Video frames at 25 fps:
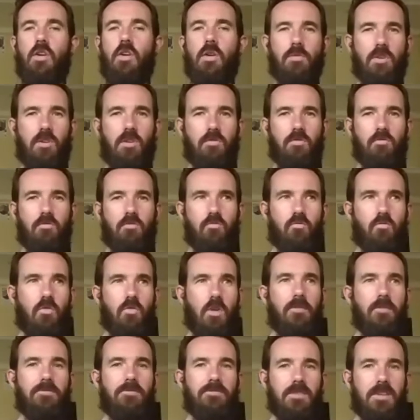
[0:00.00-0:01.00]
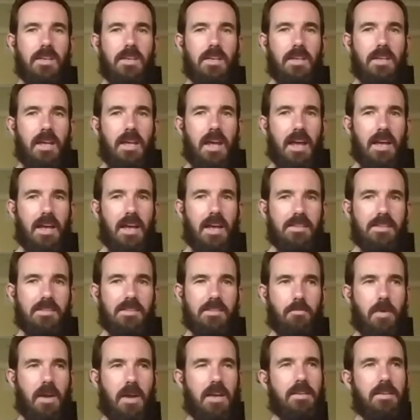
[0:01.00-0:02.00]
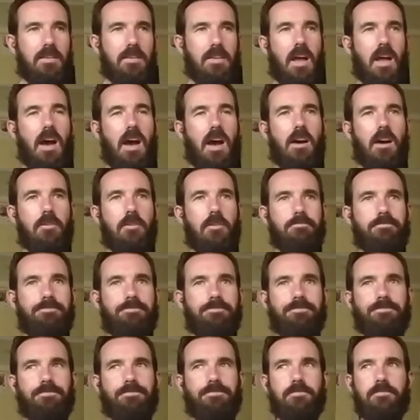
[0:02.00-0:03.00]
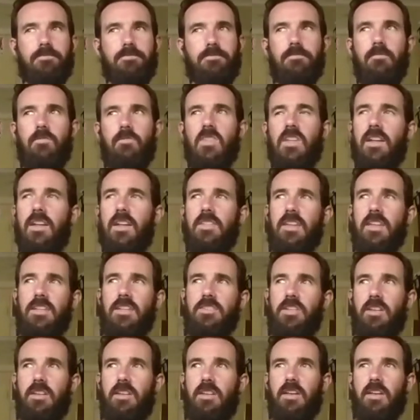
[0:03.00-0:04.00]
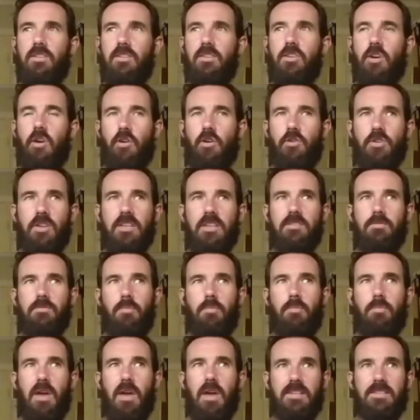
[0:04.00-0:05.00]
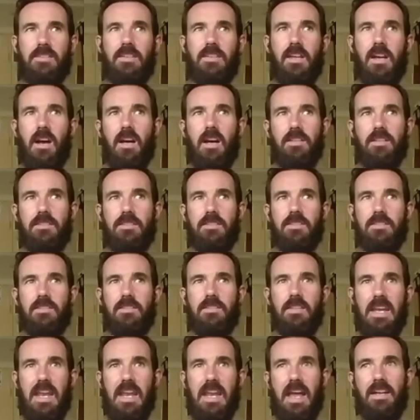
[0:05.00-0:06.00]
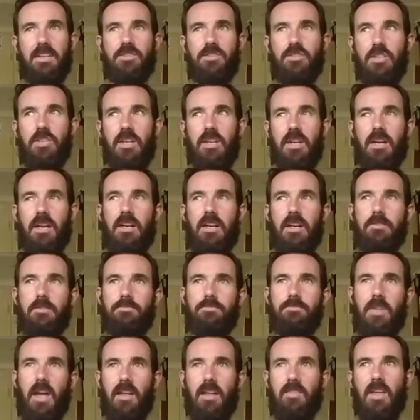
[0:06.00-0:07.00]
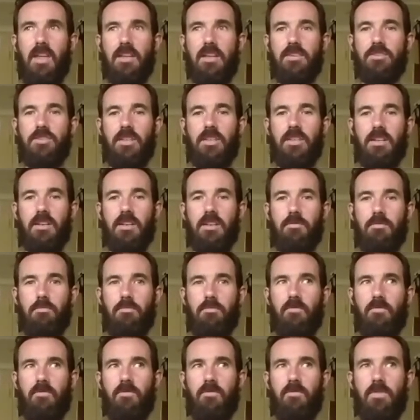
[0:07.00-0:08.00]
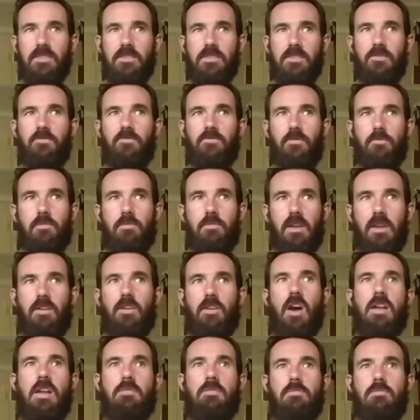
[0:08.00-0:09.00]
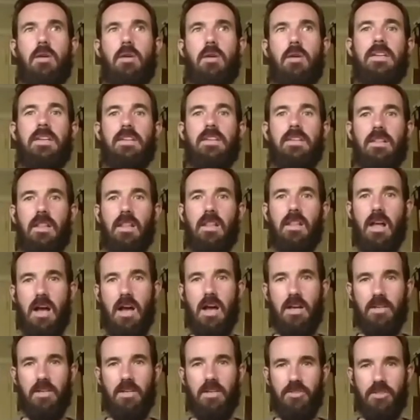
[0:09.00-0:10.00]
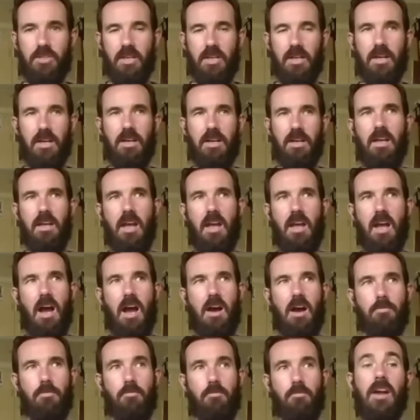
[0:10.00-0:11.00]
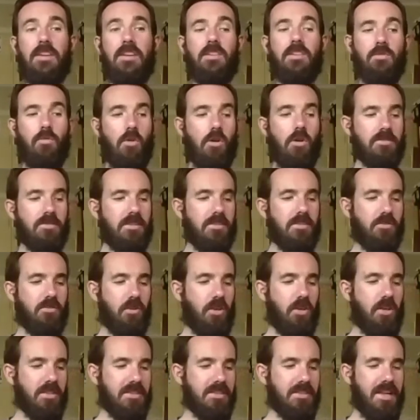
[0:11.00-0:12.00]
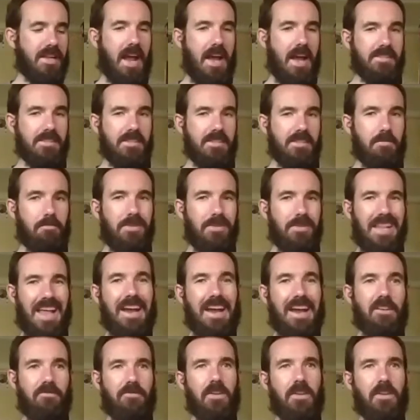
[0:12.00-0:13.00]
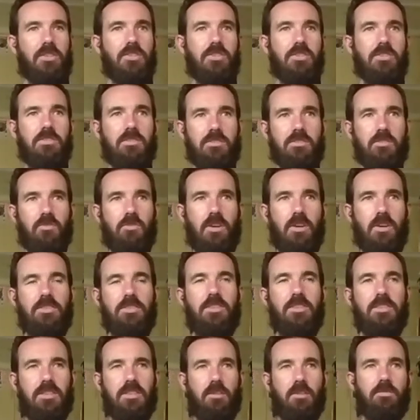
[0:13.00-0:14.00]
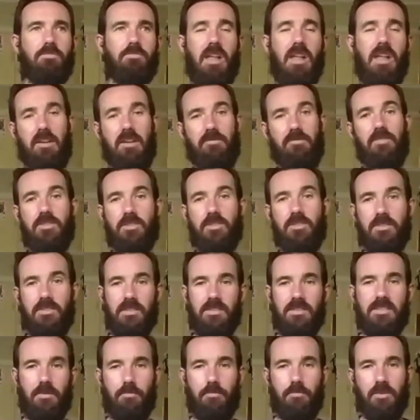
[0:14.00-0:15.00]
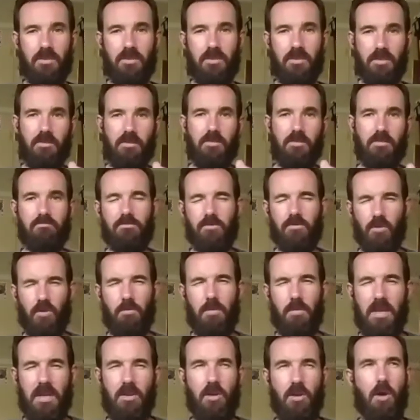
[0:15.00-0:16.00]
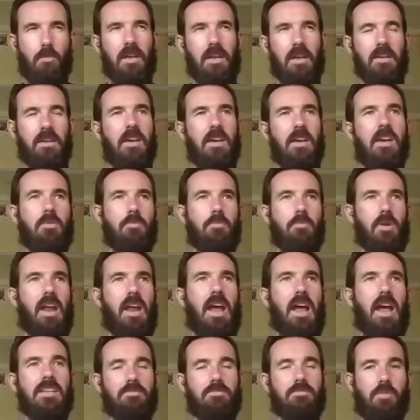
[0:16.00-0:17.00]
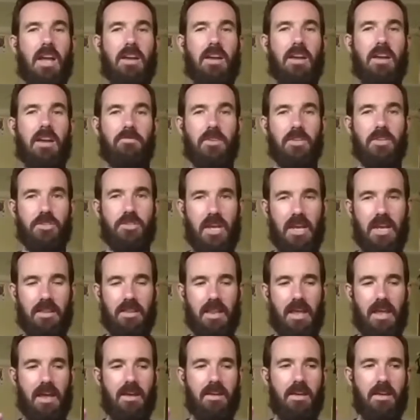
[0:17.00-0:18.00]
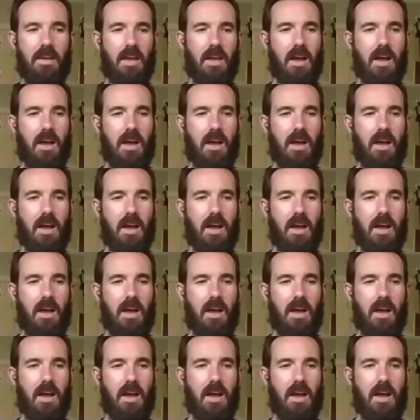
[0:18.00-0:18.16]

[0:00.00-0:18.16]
I'm going to okay. roughly estimate. Um, and then she did Coney's Best Cuts the next year. And then she did A Visit from Midnight Mummy last year. Um, Cracks in the Walls is good because it has the Blackfish story. And she sells Blackfish as a separate little sort of mini comic, but it has Blackfish in there.